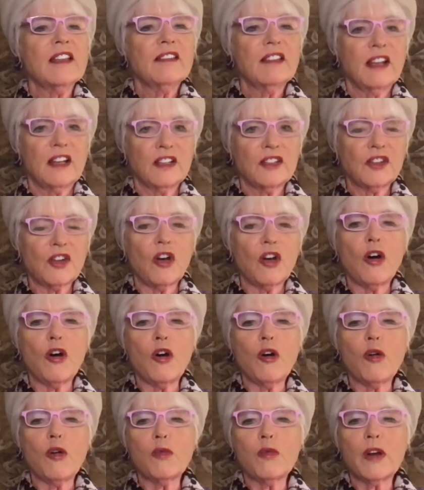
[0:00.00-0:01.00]
that it's
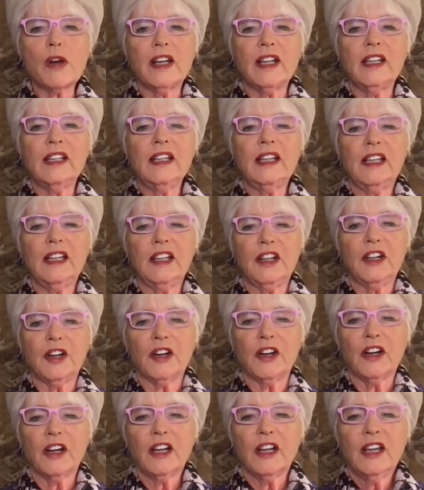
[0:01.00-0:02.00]
already
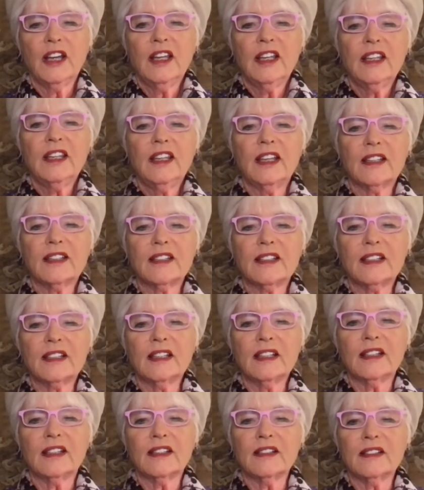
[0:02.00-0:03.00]
here. Yes, it
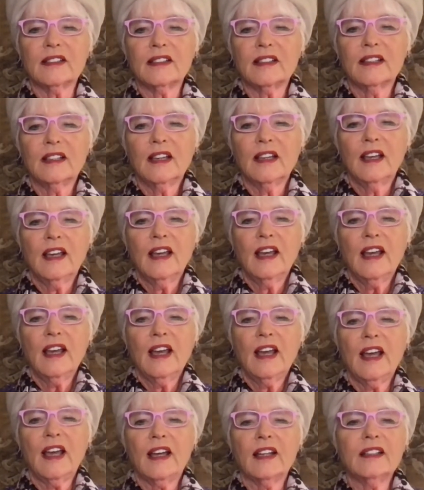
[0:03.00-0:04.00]
is.
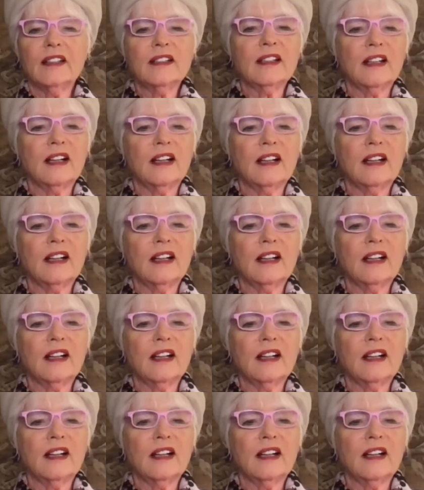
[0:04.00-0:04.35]
And